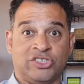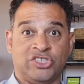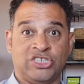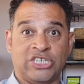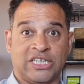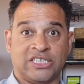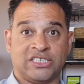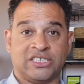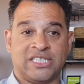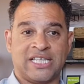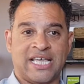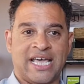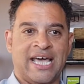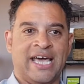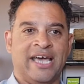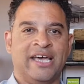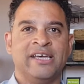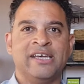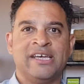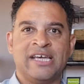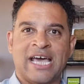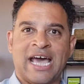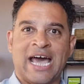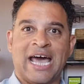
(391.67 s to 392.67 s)
just there.
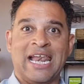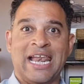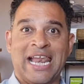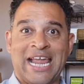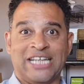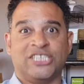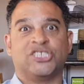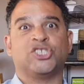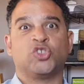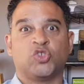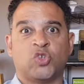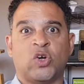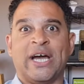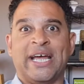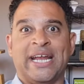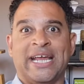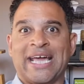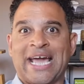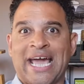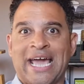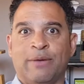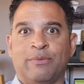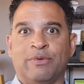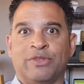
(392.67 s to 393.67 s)
And let's try it
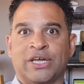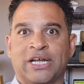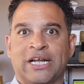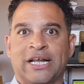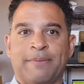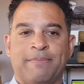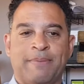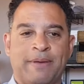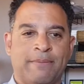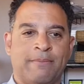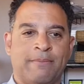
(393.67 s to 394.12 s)
again with a clipping